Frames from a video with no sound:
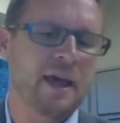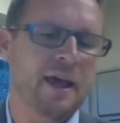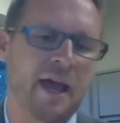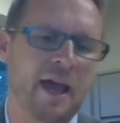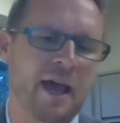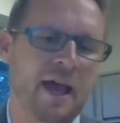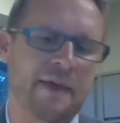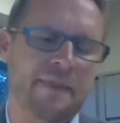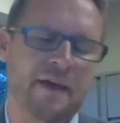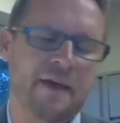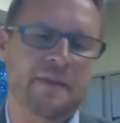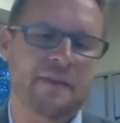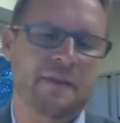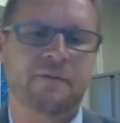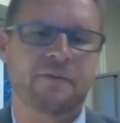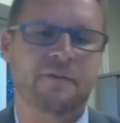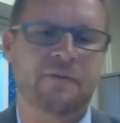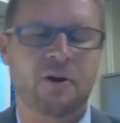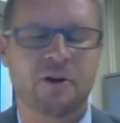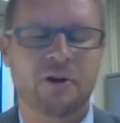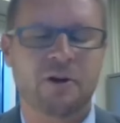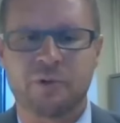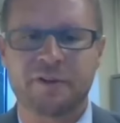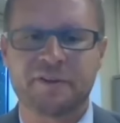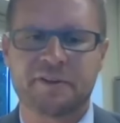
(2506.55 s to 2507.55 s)
And then the
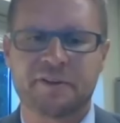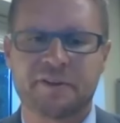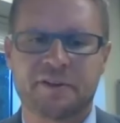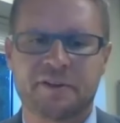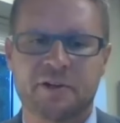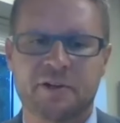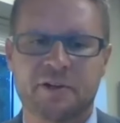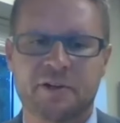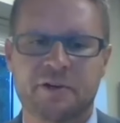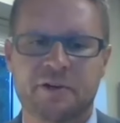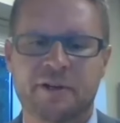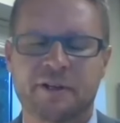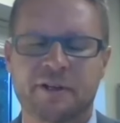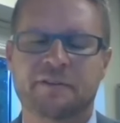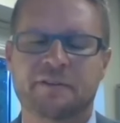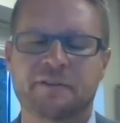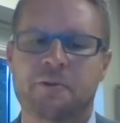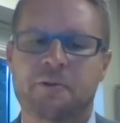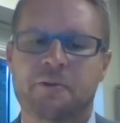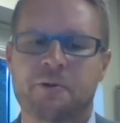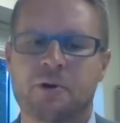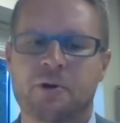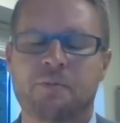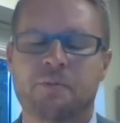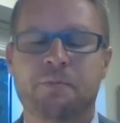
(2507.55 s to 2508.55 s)
virtual students
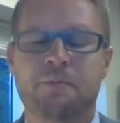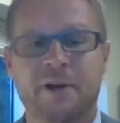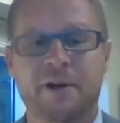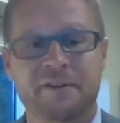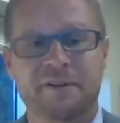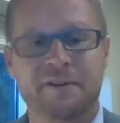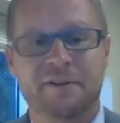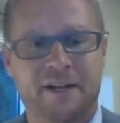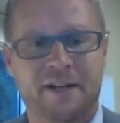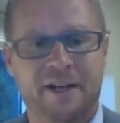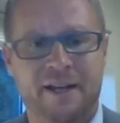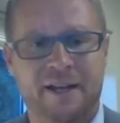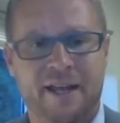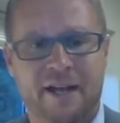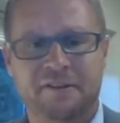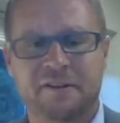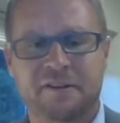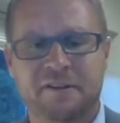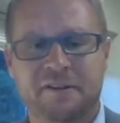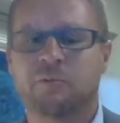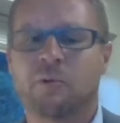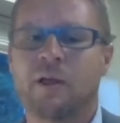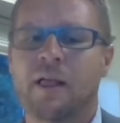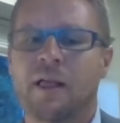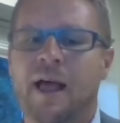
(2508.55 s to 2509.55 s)
through Pearson
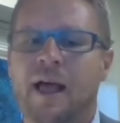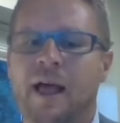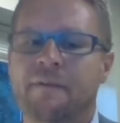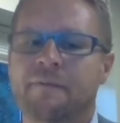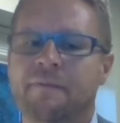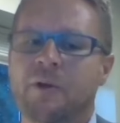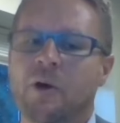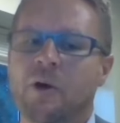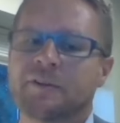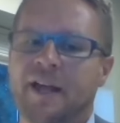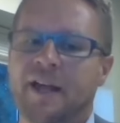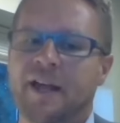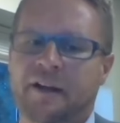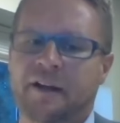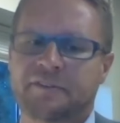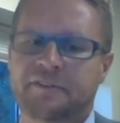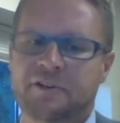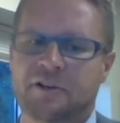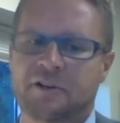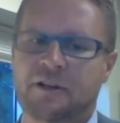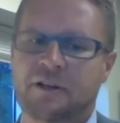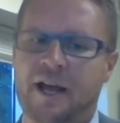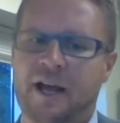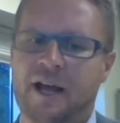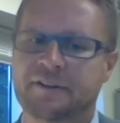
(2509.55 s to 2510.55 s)
Connexus will have those
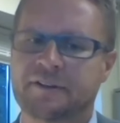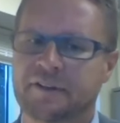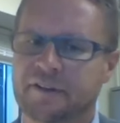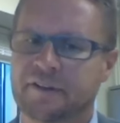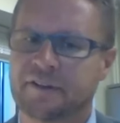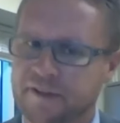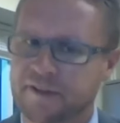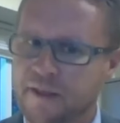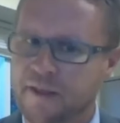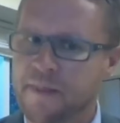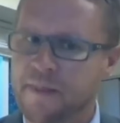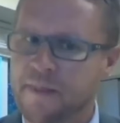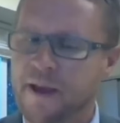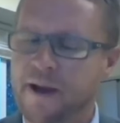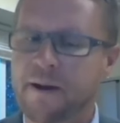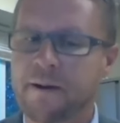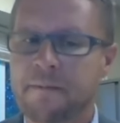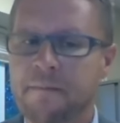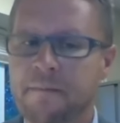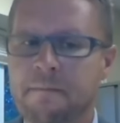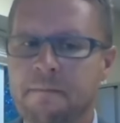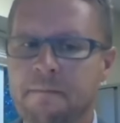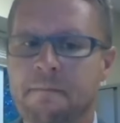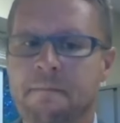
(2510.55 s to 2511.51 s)
extra classes in there.